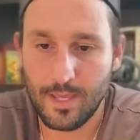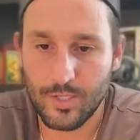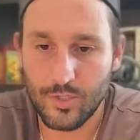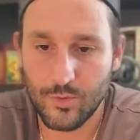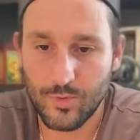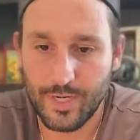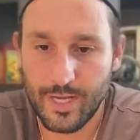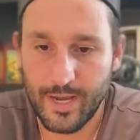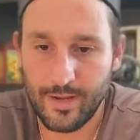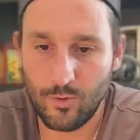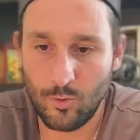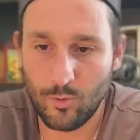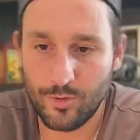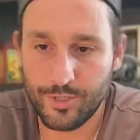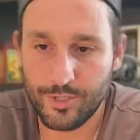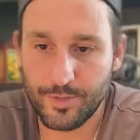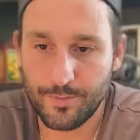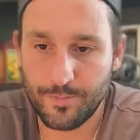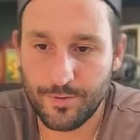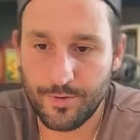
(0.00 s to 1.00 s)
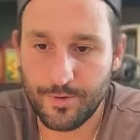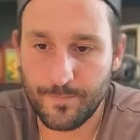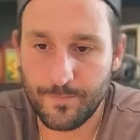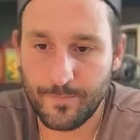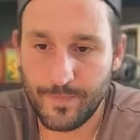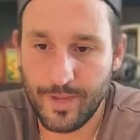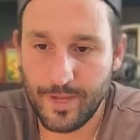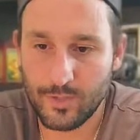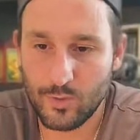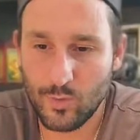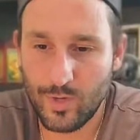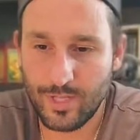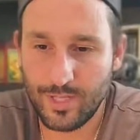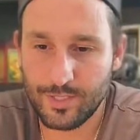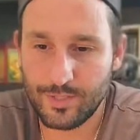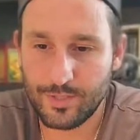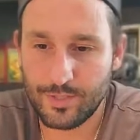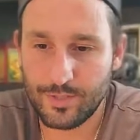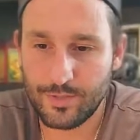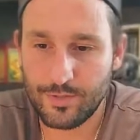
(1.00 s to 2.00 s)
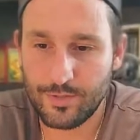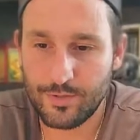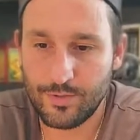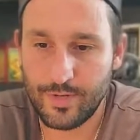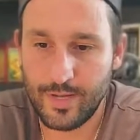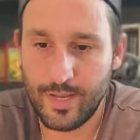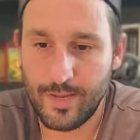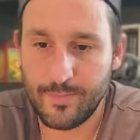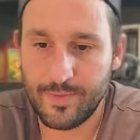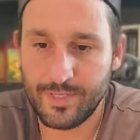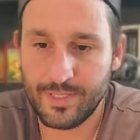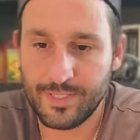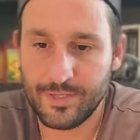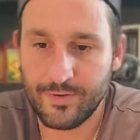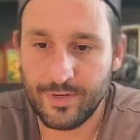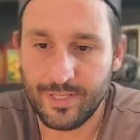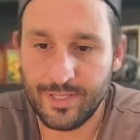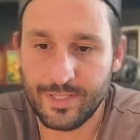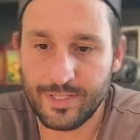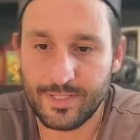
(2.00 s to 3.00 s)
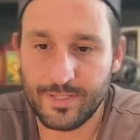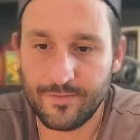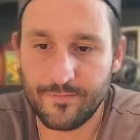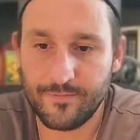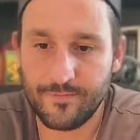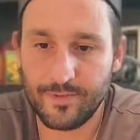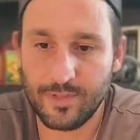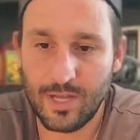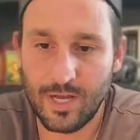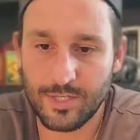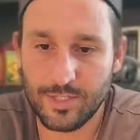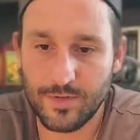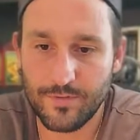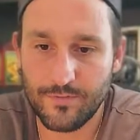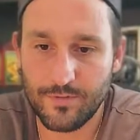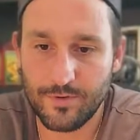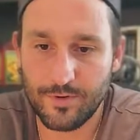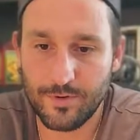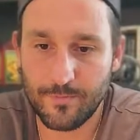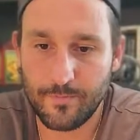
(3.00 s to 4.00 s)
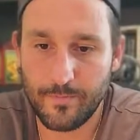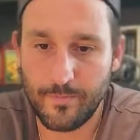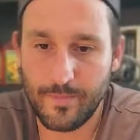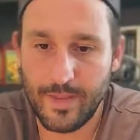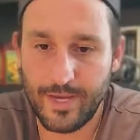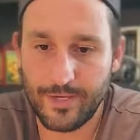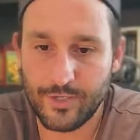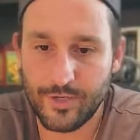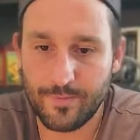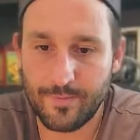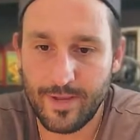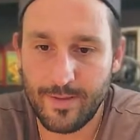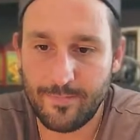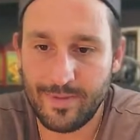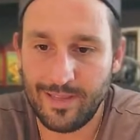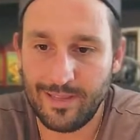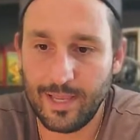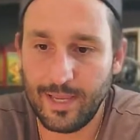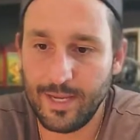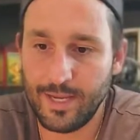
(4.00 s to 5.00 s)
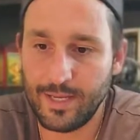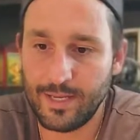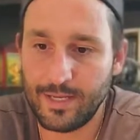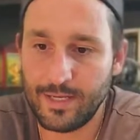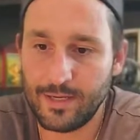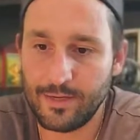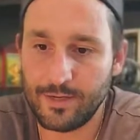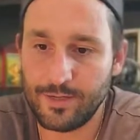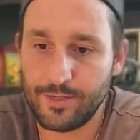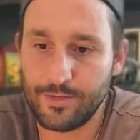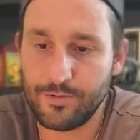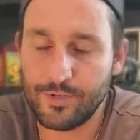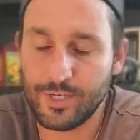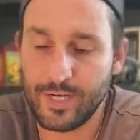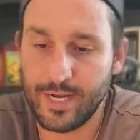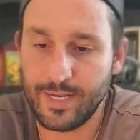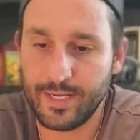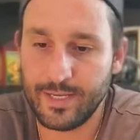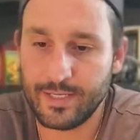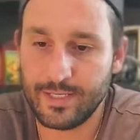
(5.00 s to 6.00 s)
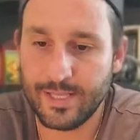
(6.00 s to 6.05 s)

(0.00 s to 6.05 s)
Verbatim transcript: To an idol worshiper, as well as to a materialist philosopher, nature may be likened unto Chinese